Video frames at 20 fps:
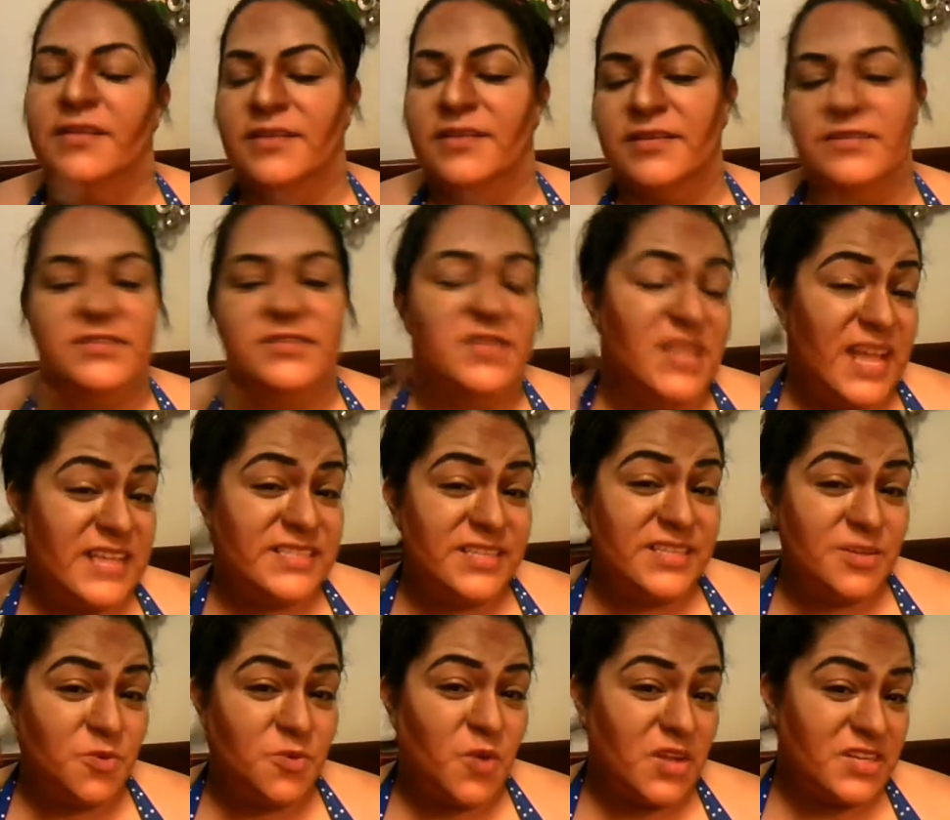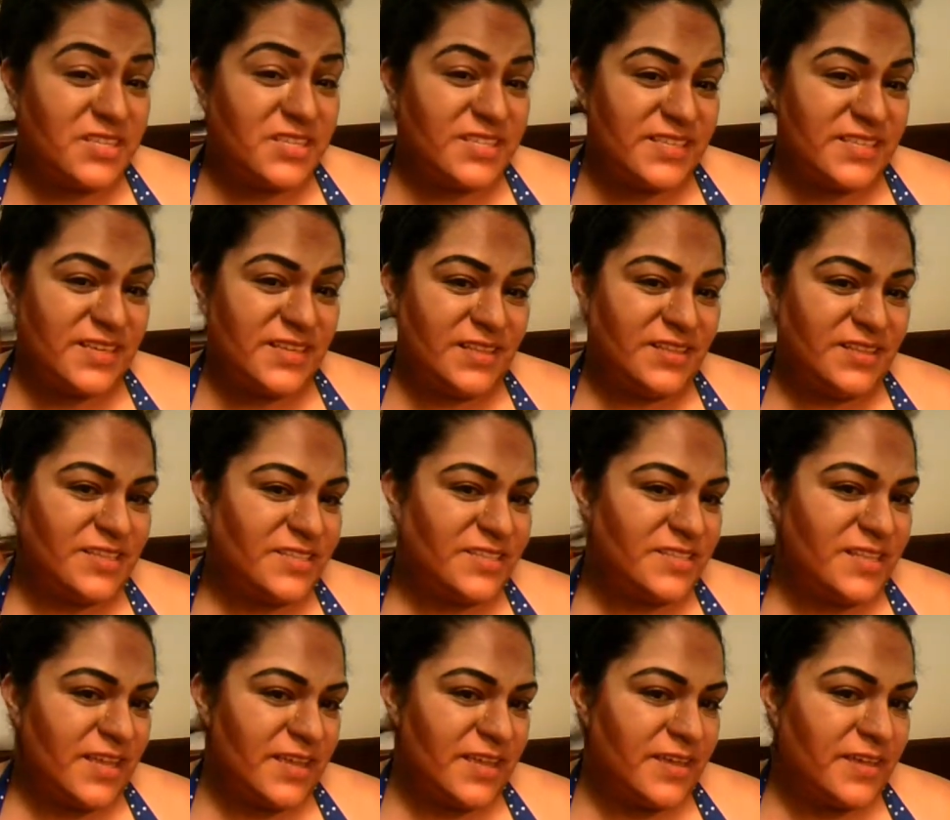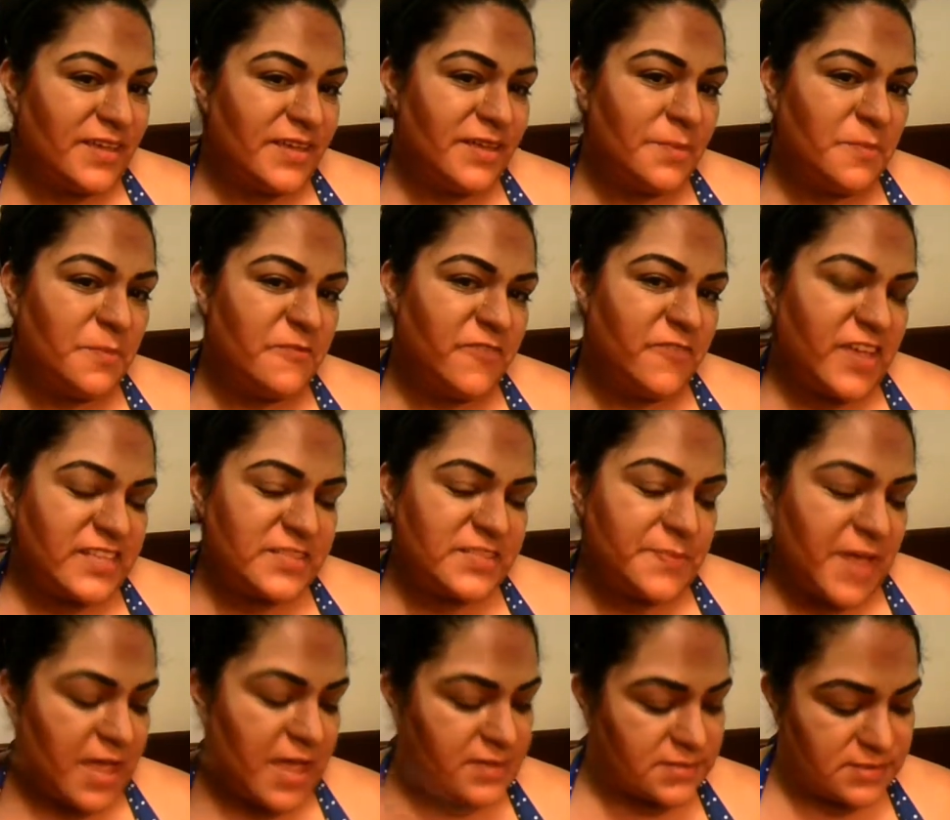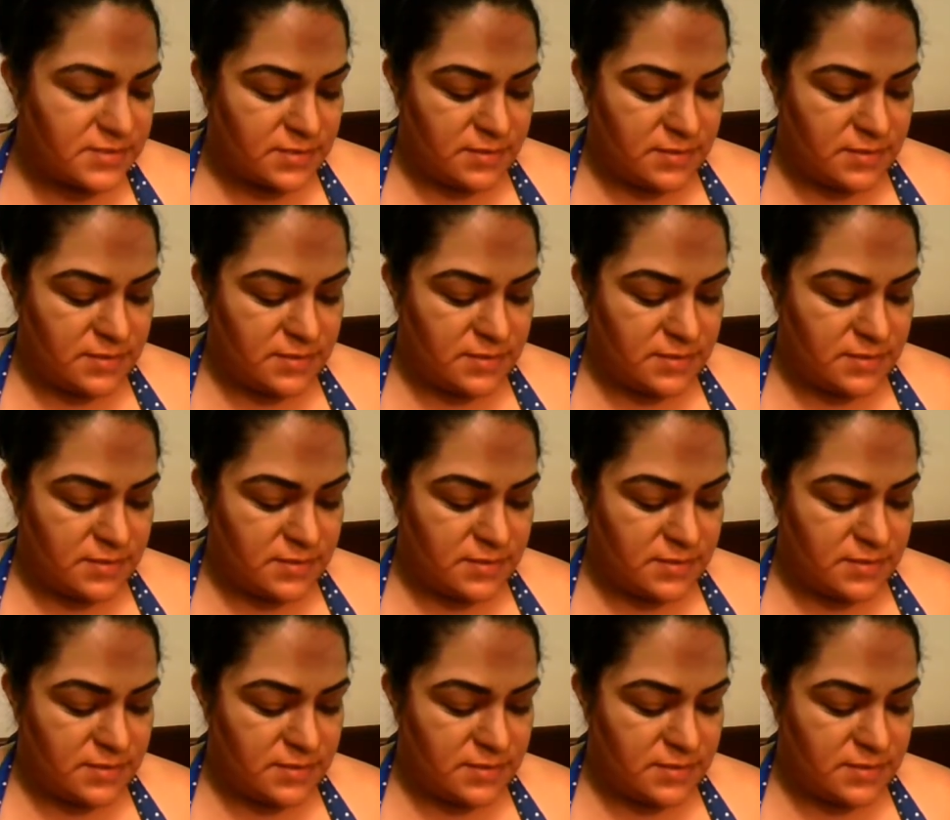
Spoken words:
So the last thing you want to see, it looks like a face mask.